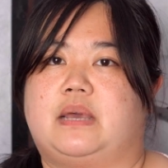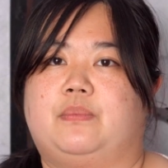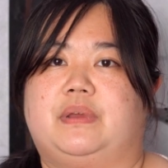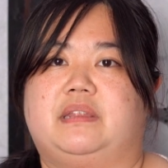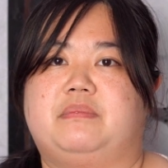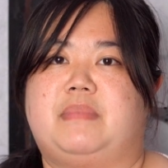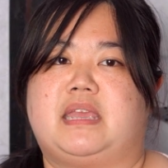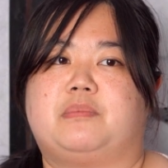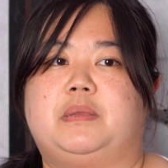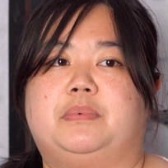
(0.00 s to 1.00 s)
that would
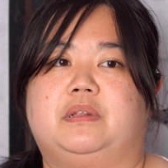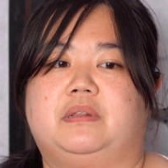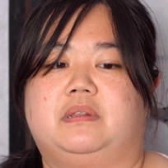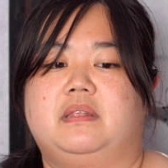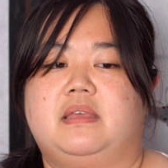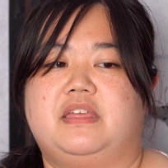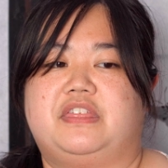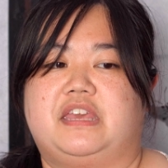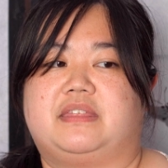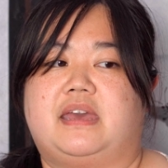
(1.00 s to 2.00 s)
make people
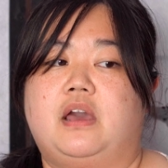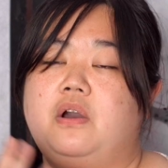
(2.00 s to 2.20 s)
think that,